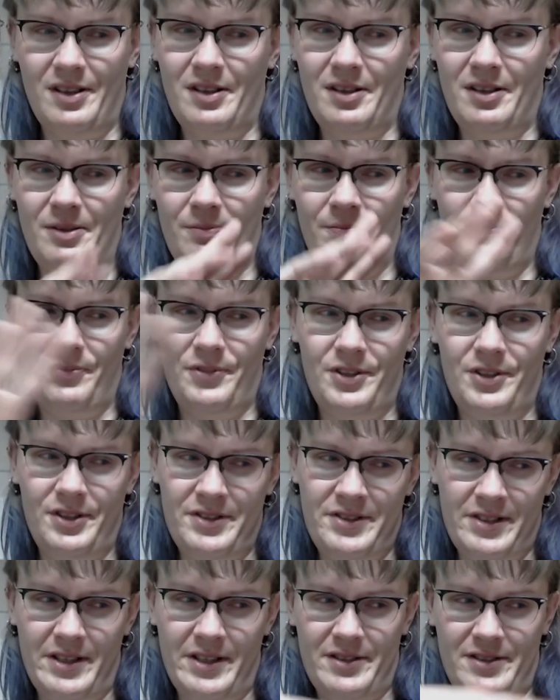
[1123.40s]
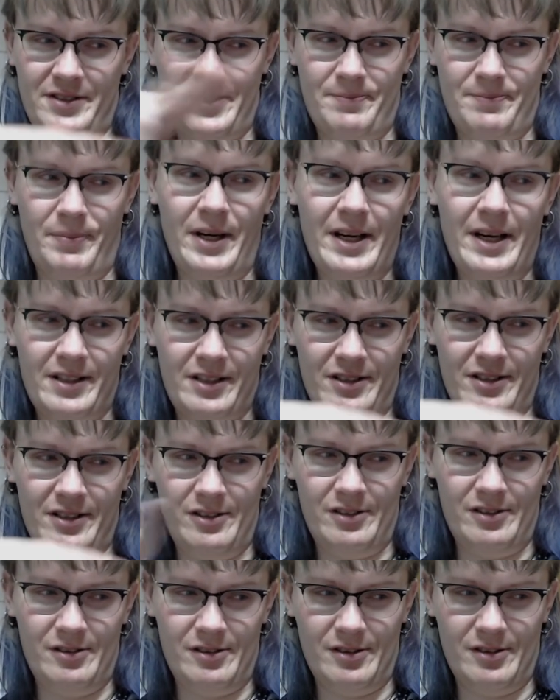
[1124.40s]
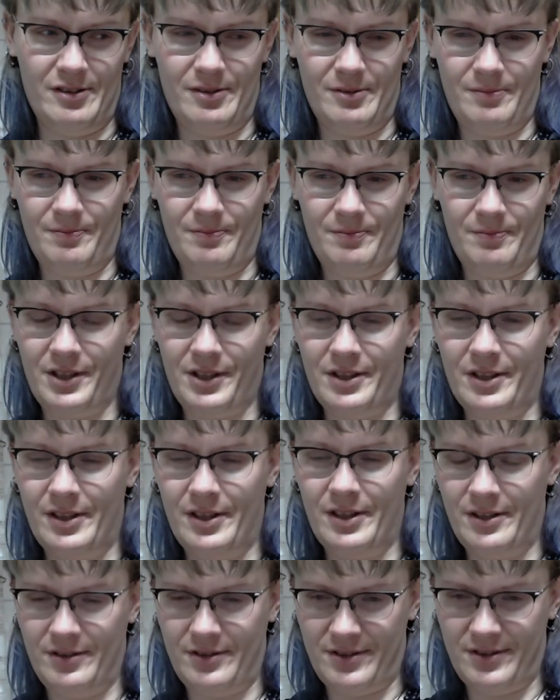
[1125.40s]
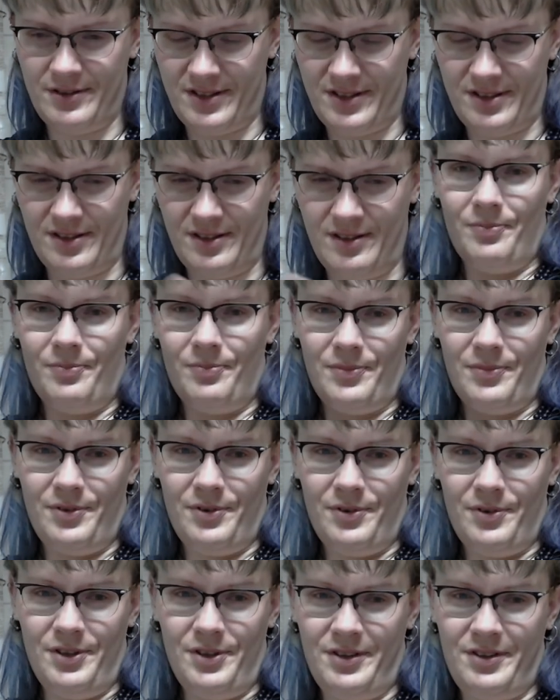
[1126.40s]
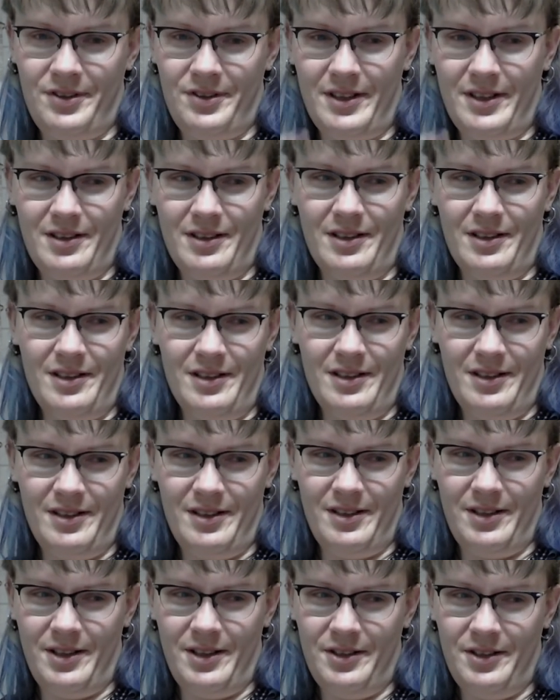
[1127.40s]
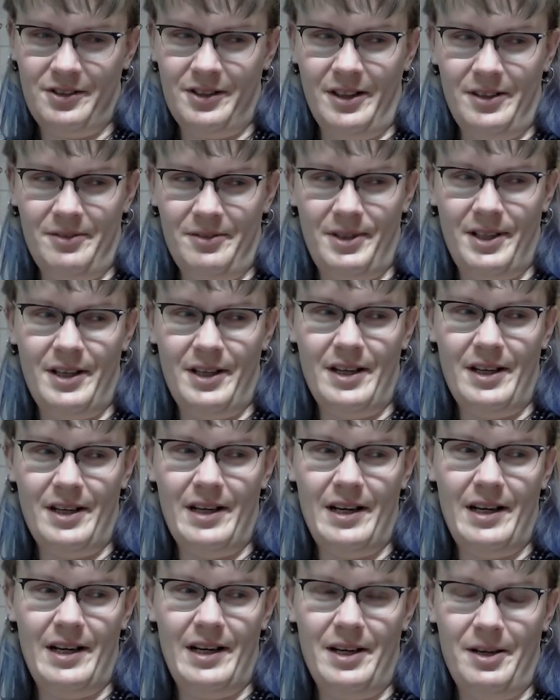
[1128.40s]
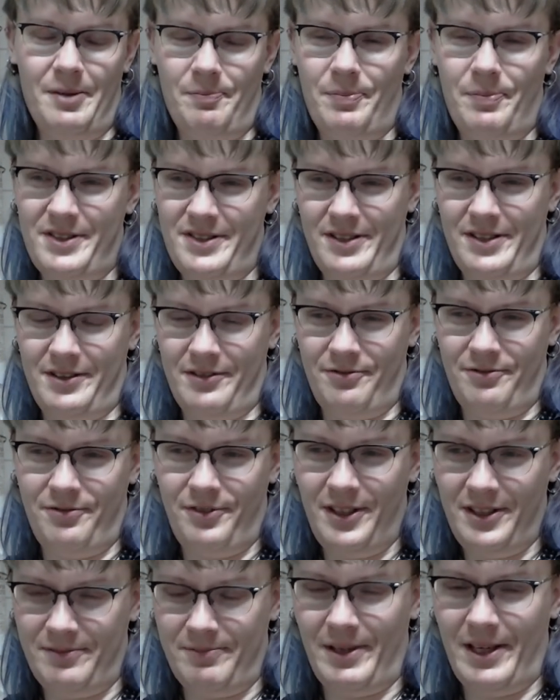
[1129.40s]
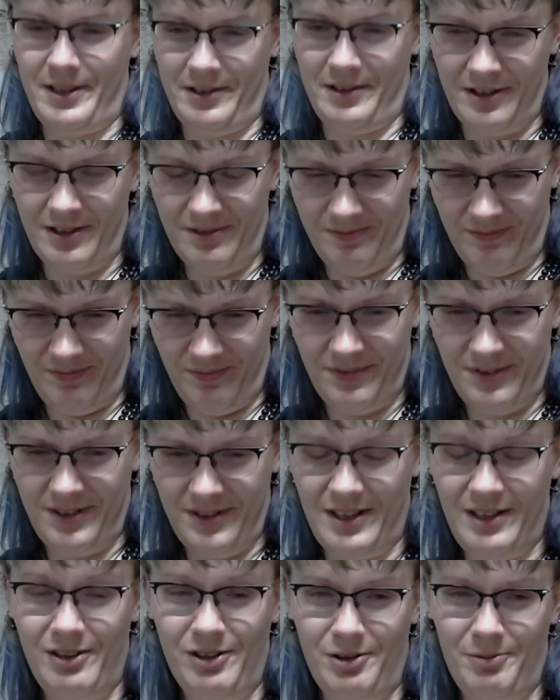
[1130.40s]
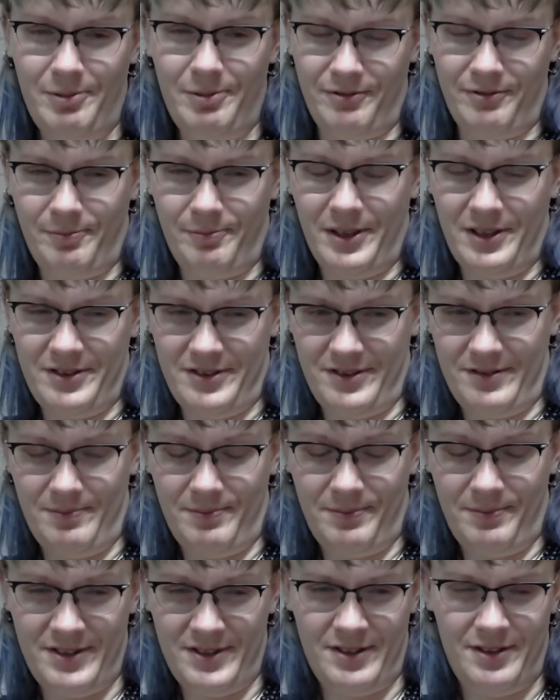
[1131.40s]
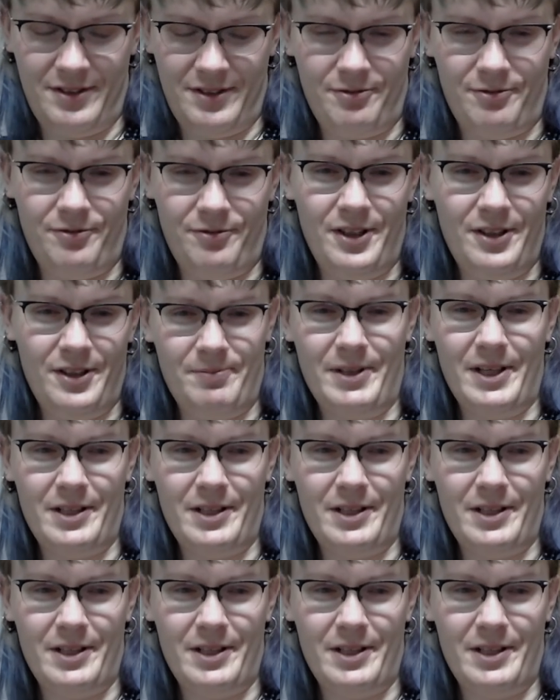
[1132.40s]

this can spiral because it can be a positive feedback, a loop of positive feedback,